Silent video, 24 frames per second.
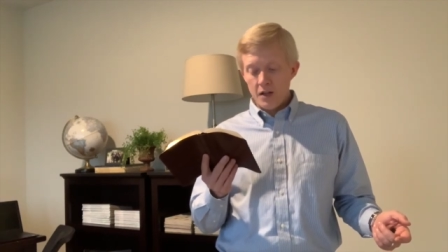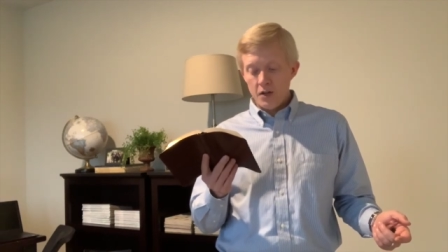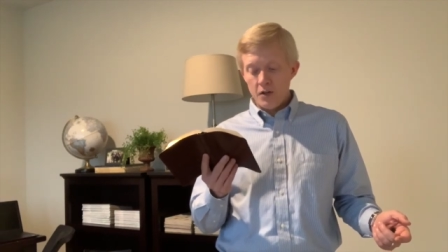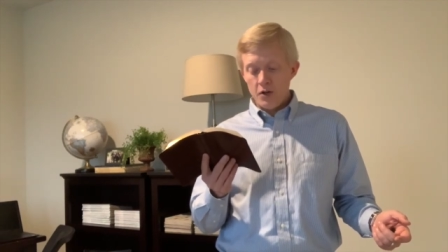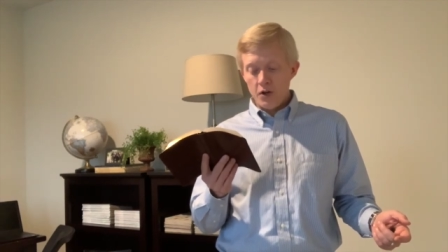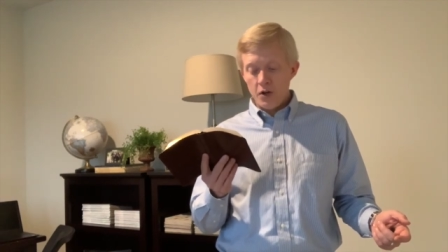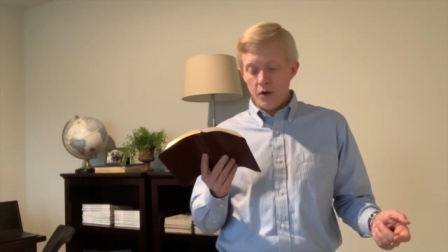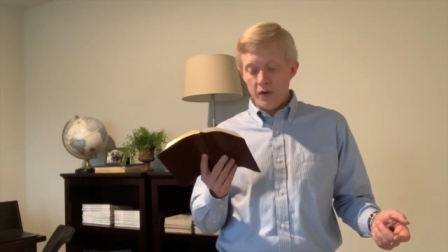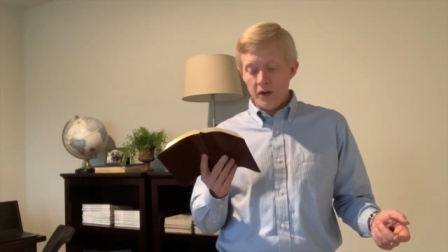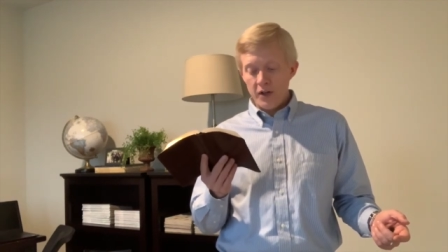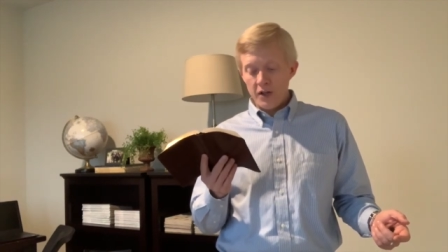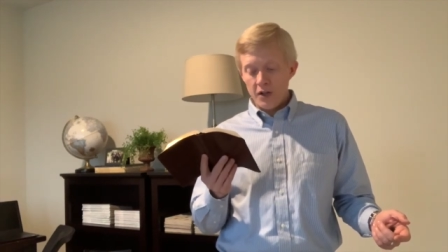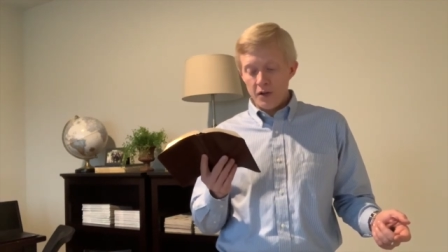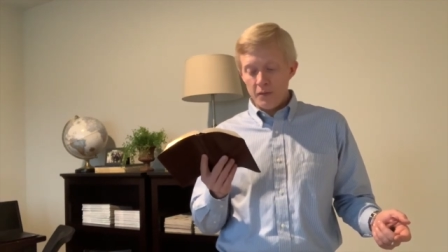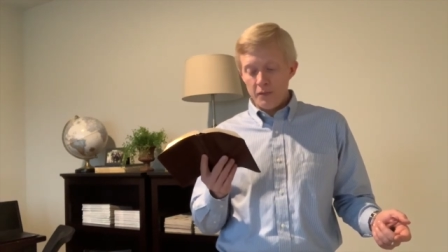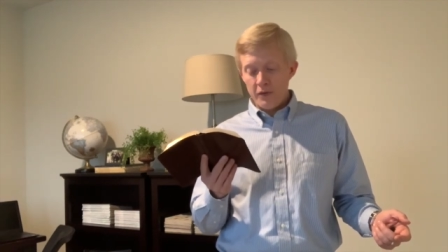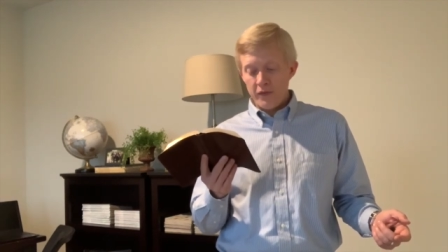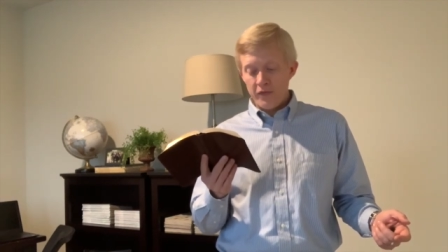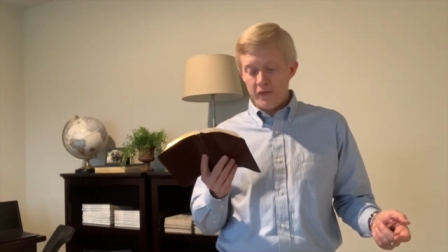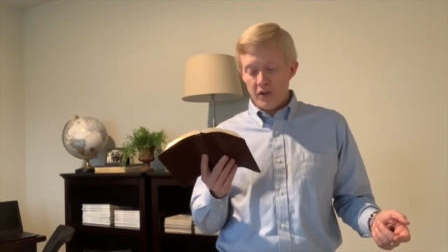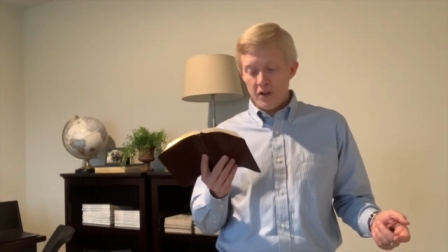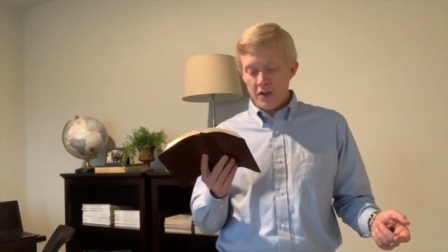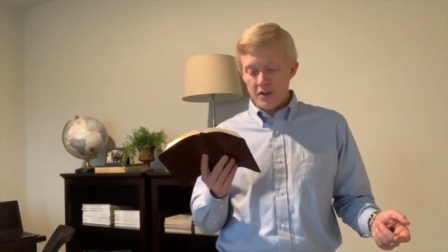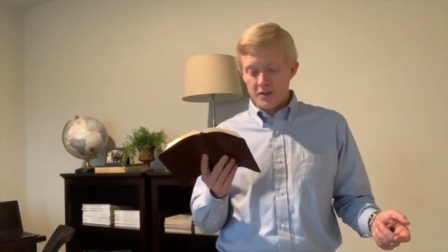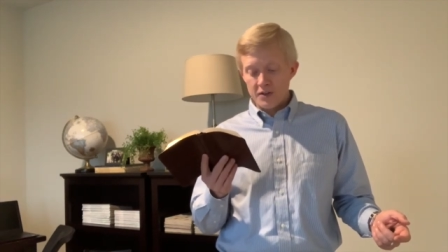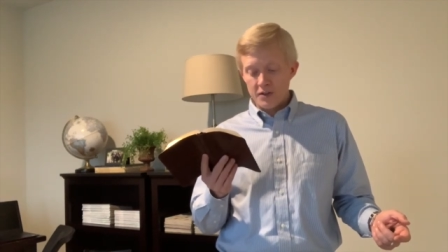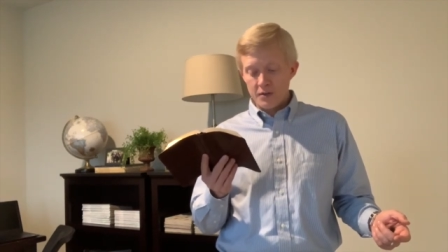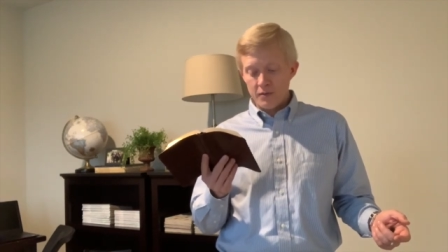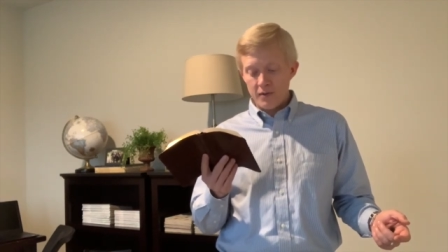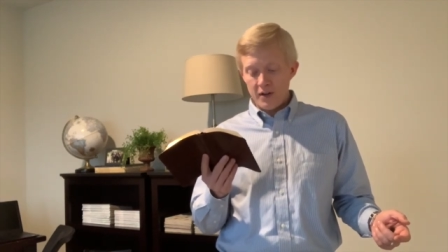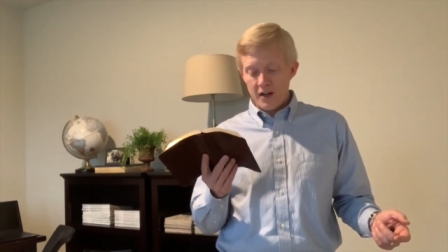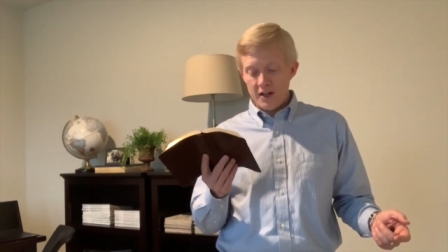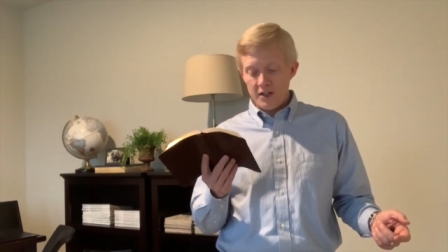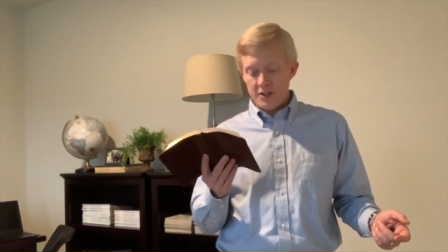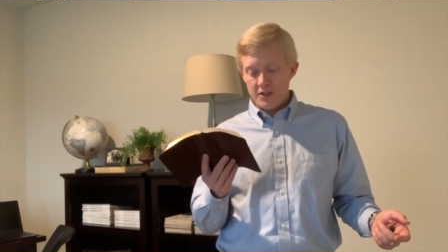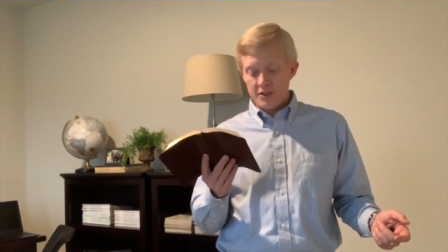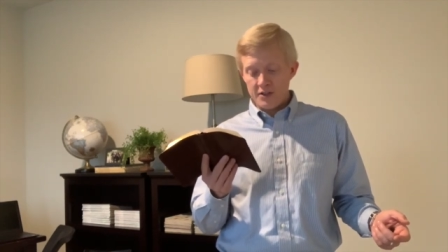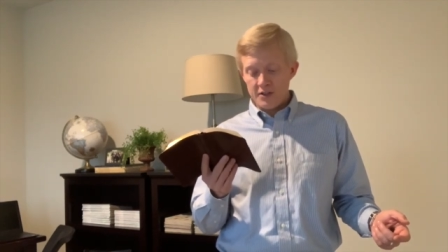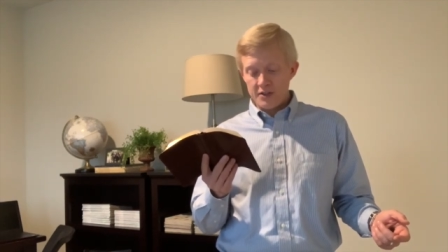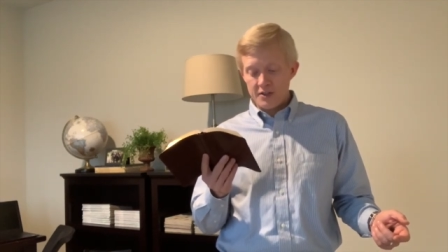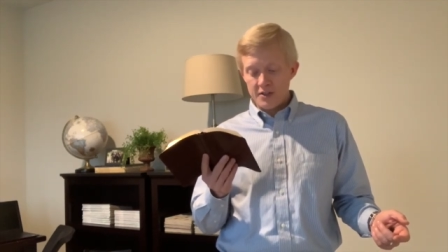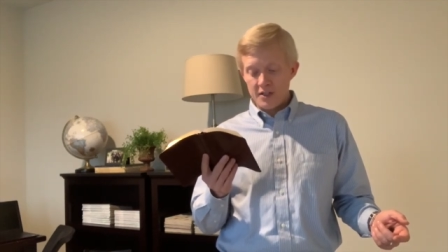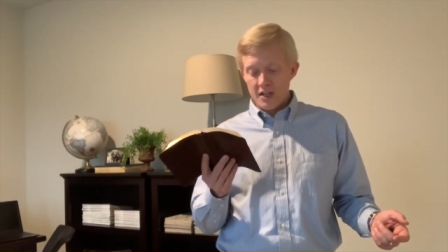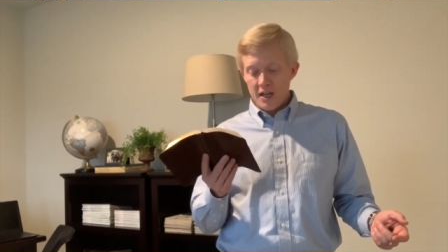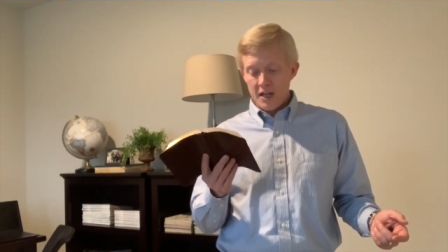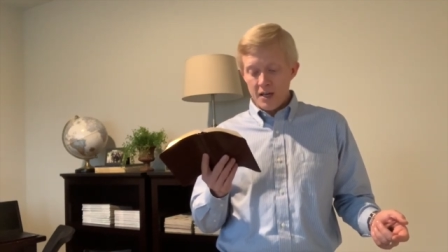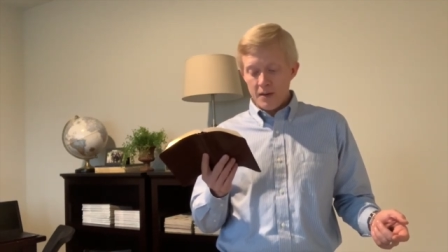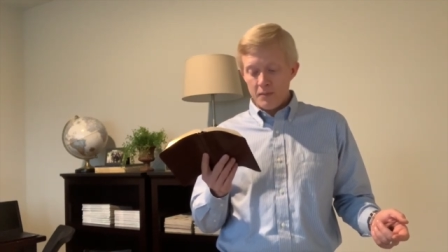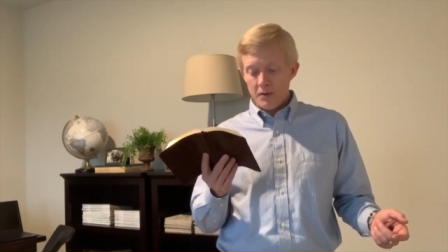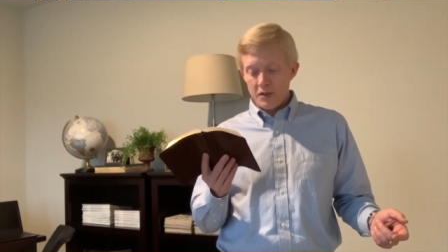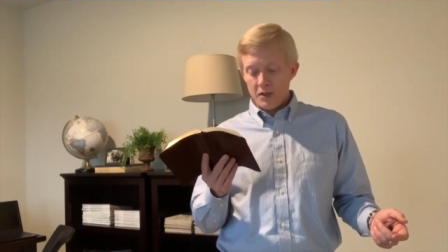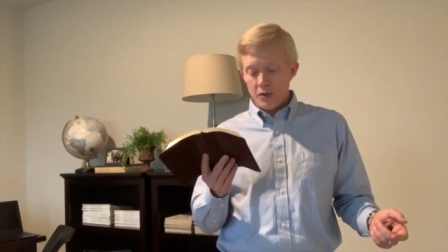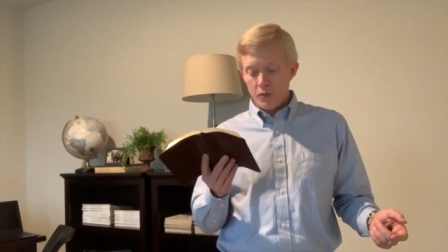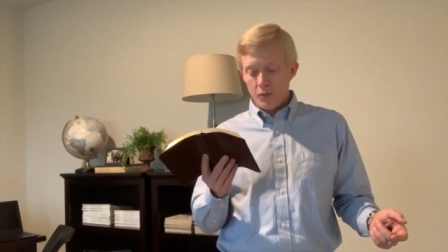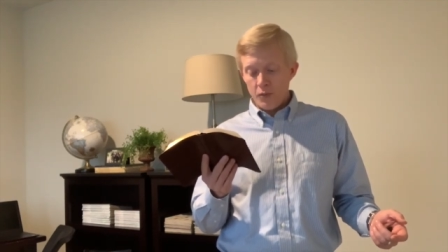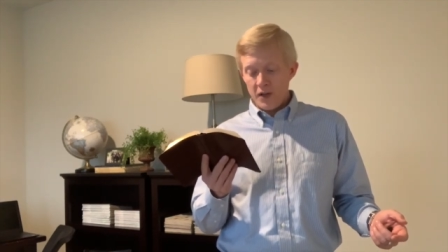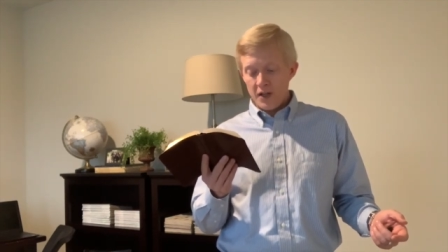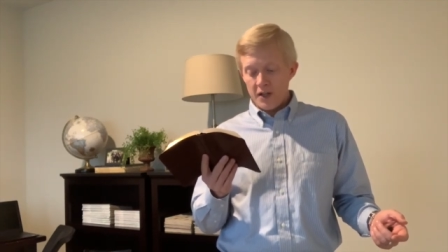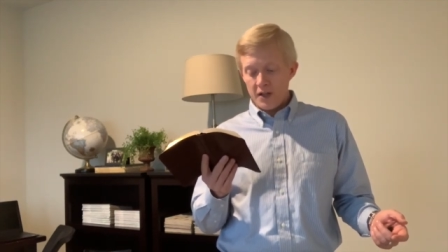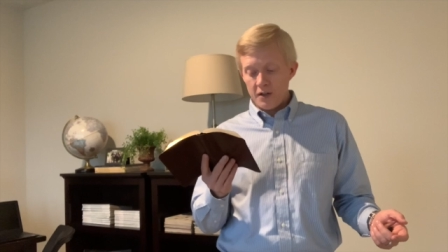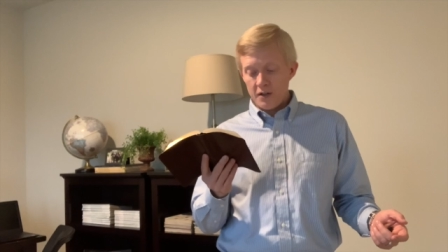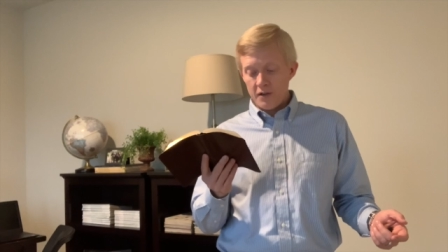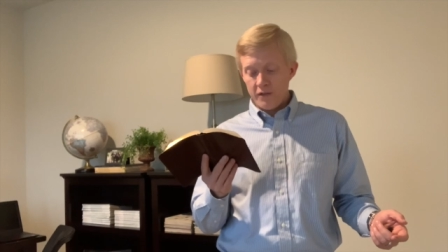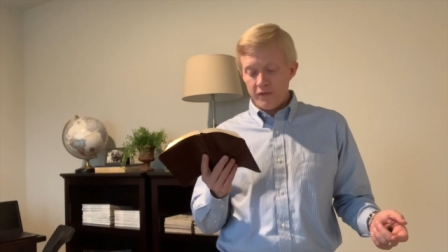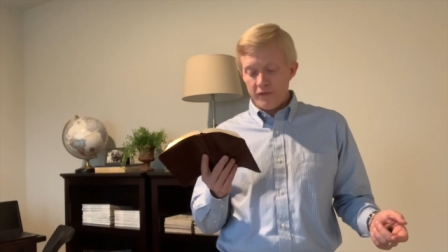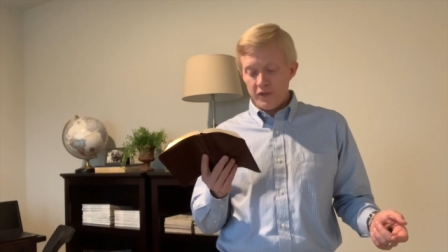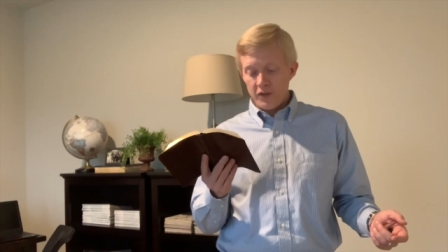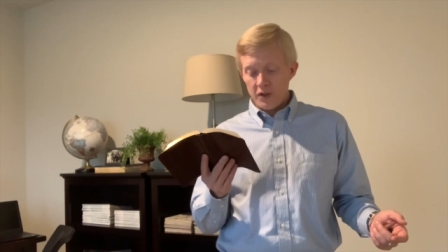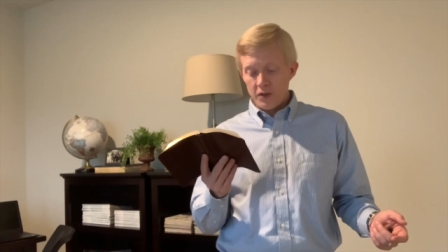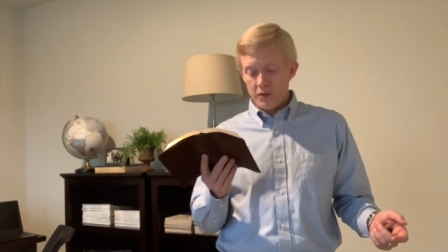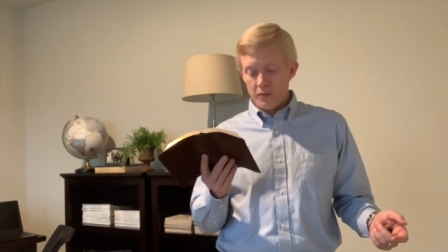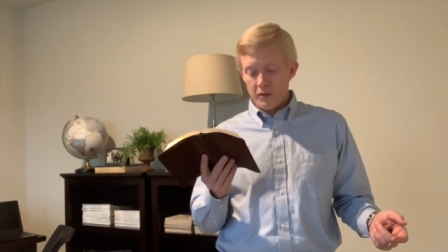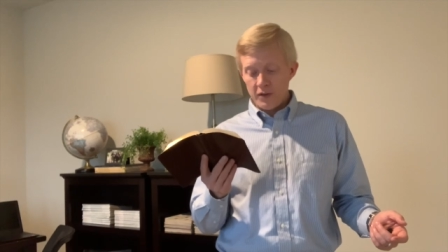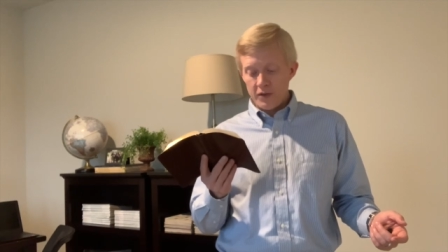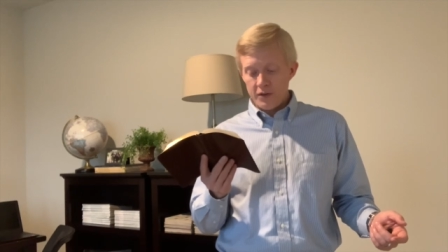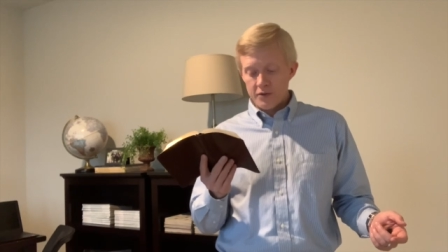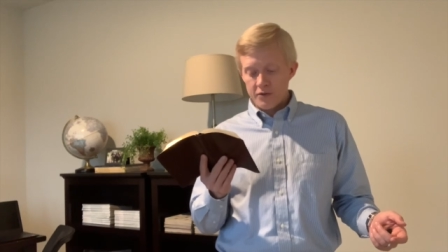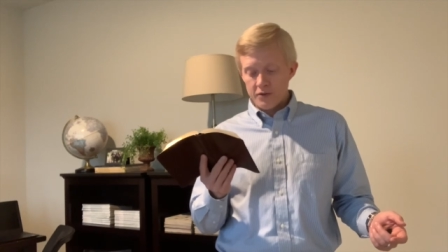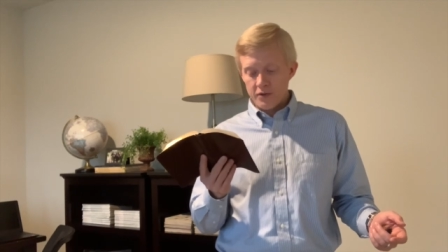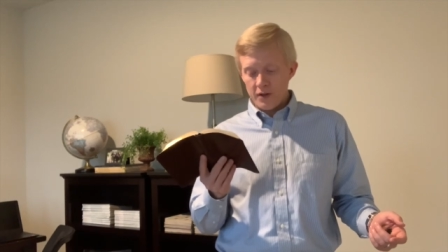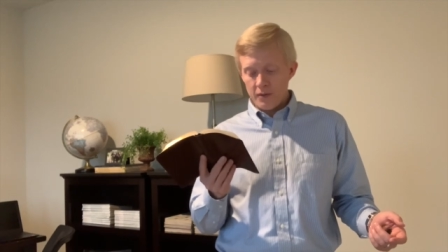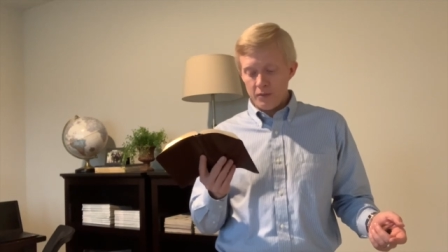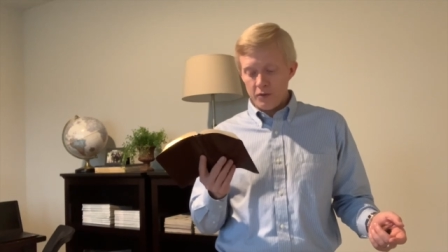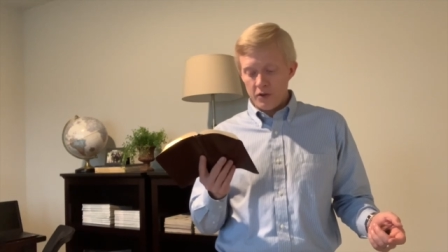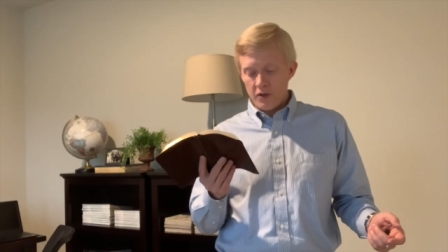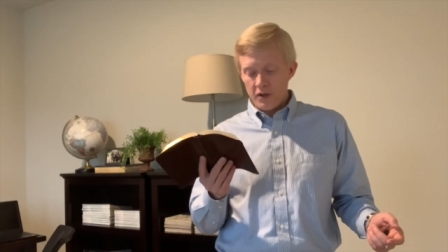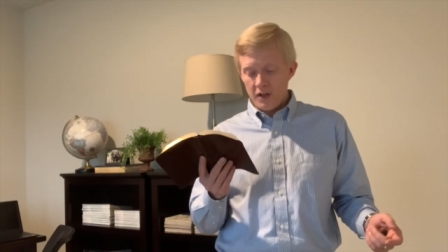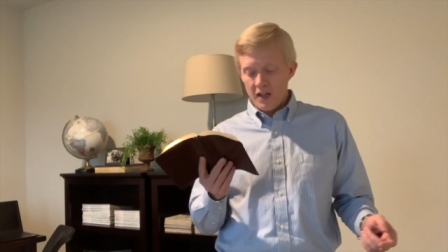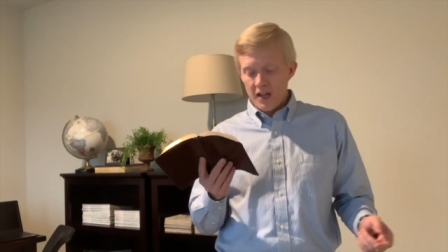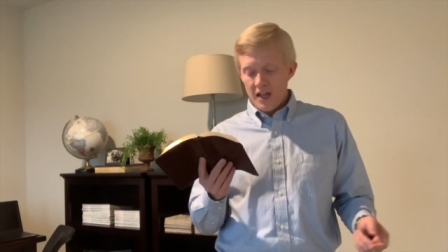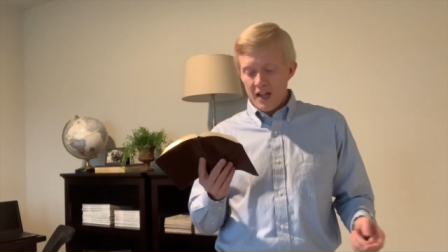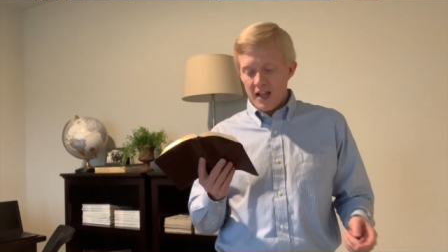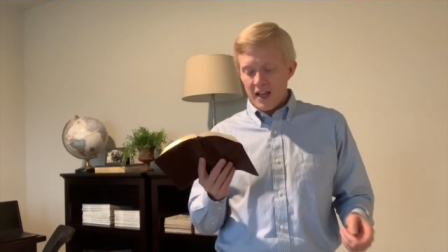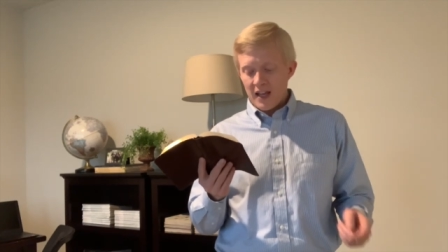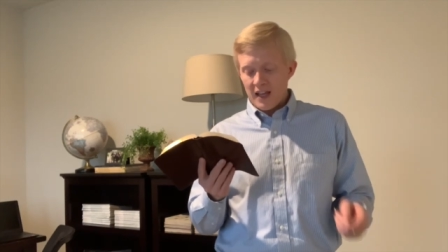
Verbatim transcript: No ill befalls the righteous, but the wicked are filled with trouble.